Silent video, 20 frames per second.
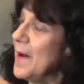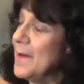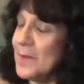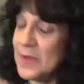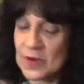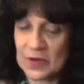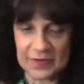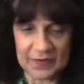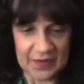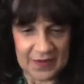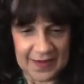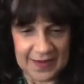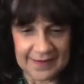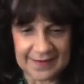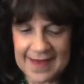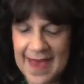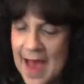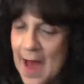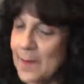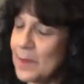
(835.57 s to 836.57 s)
Because
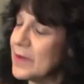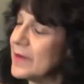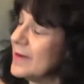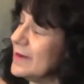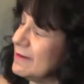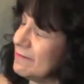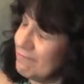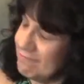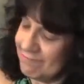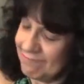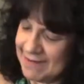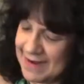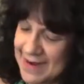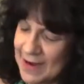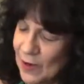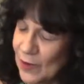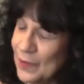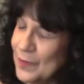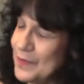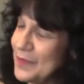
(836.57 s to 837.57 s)
things happen, and
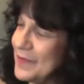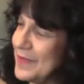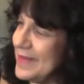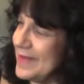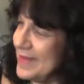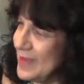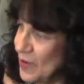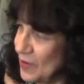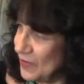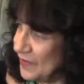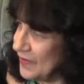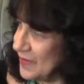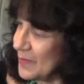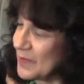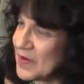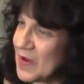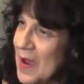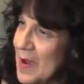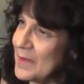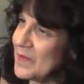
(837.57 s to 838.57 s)
there are
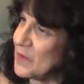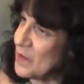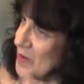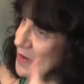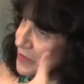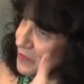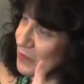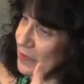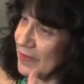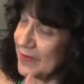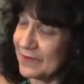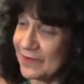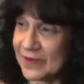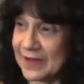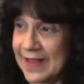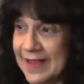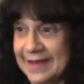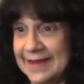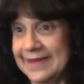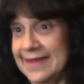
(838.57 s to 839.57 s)
some times where you'd
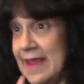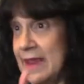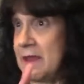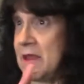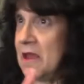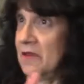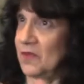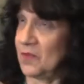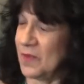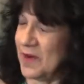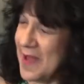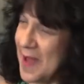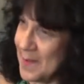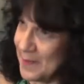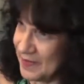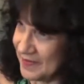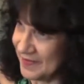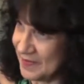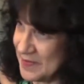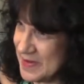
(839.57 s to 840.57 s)
really like to say, guess what
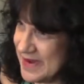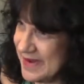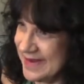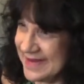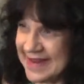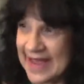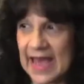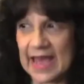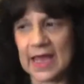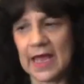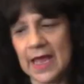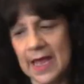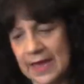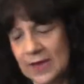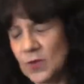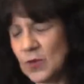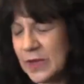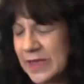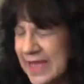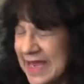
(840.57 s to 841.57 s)
happened to me today.
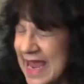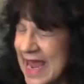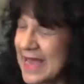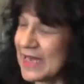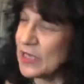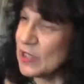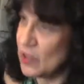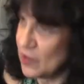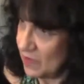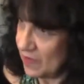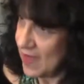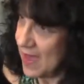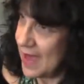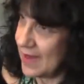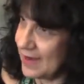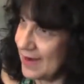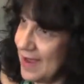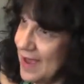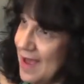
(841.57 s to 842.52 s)
You really can't do that.